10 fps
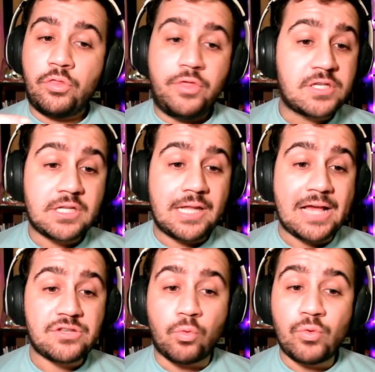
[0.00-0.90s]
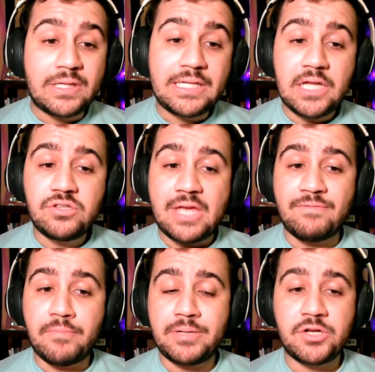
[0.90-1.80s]
this class really does
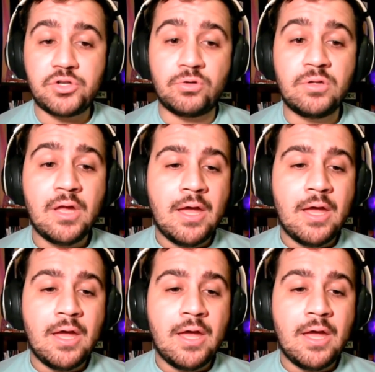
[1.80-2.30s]
have the potential